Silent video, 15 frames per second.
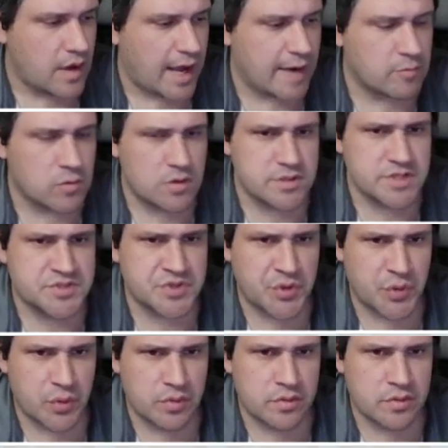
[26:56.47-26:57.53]
I rolled a
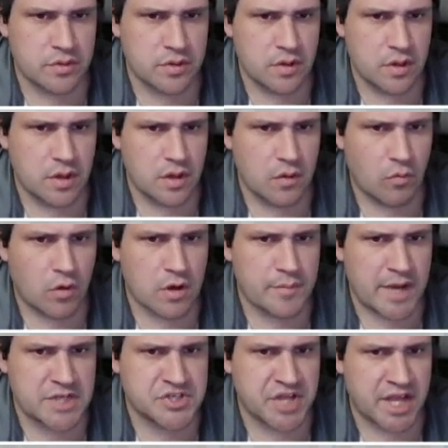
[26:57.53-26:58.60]
2. What are
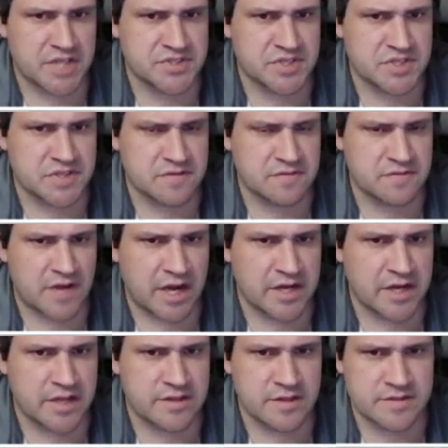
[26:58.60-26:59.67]
my chances of
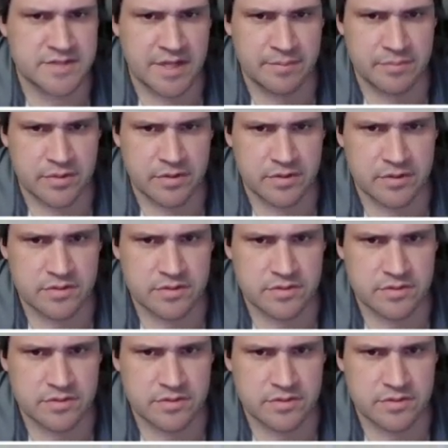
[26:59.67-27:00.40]
finding the temple?